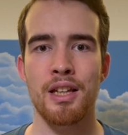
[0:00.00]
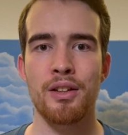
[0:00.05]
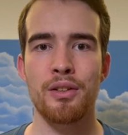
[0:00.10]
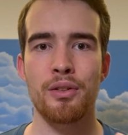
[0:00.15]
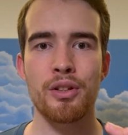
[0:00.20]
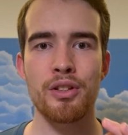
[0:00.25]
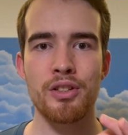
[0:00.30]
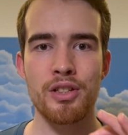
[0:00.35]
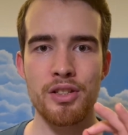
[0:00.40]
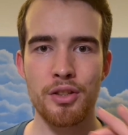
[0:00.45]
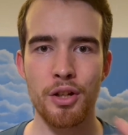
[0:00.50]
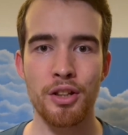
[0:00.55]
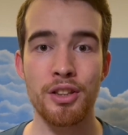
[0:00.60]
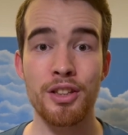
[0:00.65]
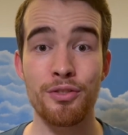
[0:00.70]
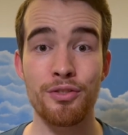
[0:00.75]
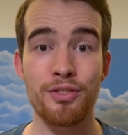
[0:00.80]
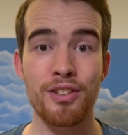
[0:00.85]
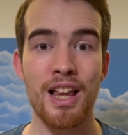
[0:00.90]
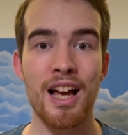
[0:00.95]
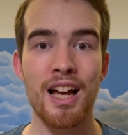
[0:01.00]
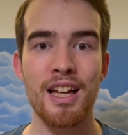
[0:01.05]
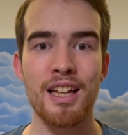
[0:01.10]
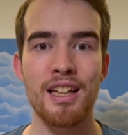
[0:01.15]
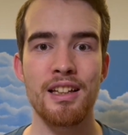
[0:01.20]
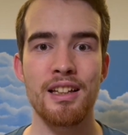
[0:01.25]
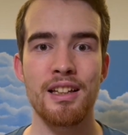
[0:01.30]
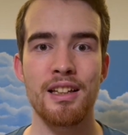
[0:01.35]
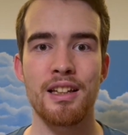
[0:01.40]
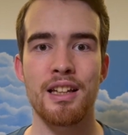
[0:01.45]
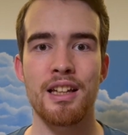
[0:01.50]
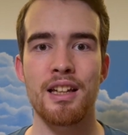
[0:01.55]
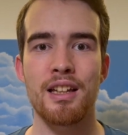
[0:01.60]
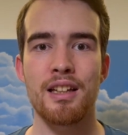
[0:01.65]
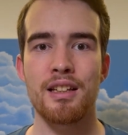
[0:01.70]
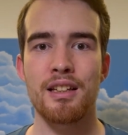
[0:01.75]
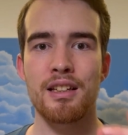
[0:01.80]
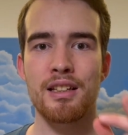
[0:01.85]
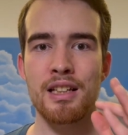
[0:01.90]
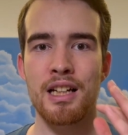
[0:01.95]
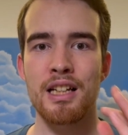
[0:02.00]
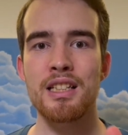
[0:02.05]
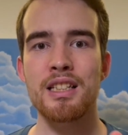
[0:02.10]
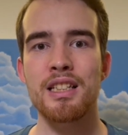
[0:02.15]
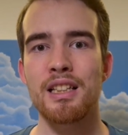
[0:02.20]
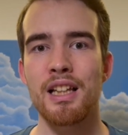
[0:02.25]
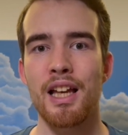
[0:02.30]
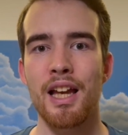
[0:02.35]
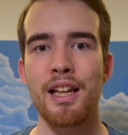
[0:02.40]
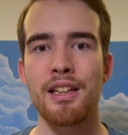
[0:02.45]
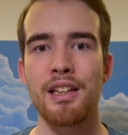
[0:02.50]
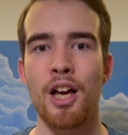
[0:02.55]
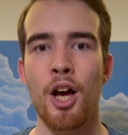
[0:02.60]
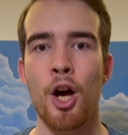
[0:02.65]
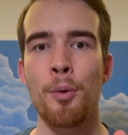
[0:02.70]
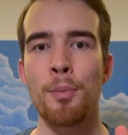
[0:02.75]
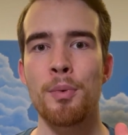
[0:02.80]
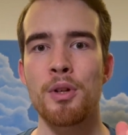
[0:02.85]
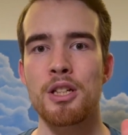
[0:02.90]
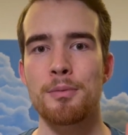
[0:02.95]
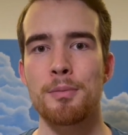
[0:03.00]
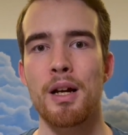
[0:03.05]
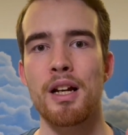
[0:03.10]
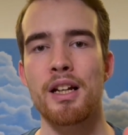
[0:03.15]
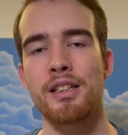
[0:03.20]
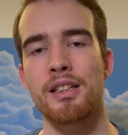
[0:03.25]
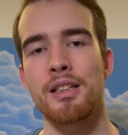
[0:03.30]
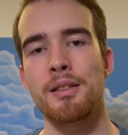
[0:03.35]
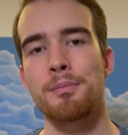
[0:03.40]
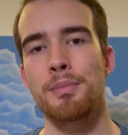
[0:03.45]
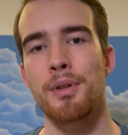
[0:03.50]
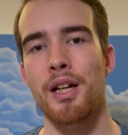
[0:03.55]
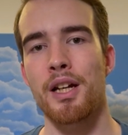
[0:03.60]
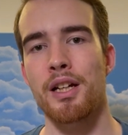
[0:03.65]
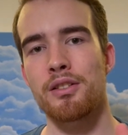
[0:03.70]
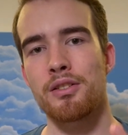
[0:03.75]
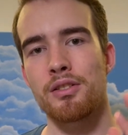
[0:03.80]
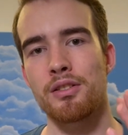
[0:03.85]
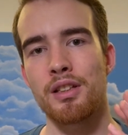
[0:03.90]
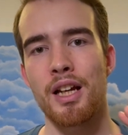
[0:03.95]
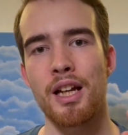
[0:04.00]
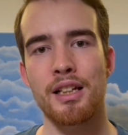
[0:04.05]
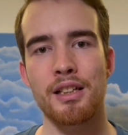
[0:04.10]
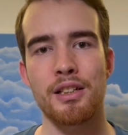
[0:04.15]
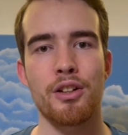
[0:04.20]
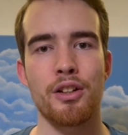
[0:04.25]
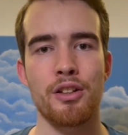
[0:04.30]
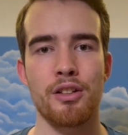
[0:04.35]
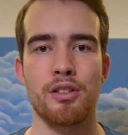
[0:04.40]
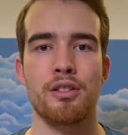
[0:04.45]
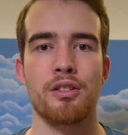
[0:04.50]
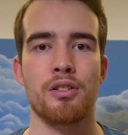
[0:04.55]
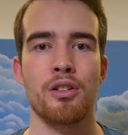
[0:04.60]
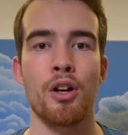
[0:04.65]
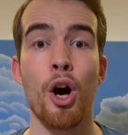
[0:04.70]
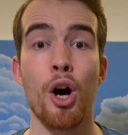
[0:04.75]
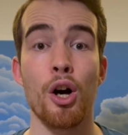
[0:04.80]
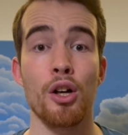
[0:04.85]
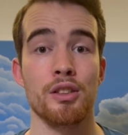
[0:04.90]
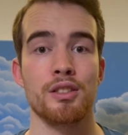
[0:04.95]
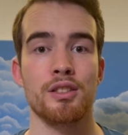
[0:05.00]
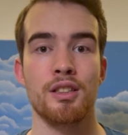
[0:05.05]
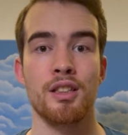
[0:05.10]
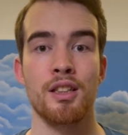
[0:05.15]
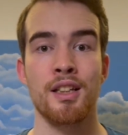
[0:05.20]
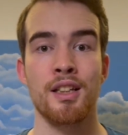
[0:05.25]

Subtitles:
you can just on the fly calculate how much market impact you're likely going to cause.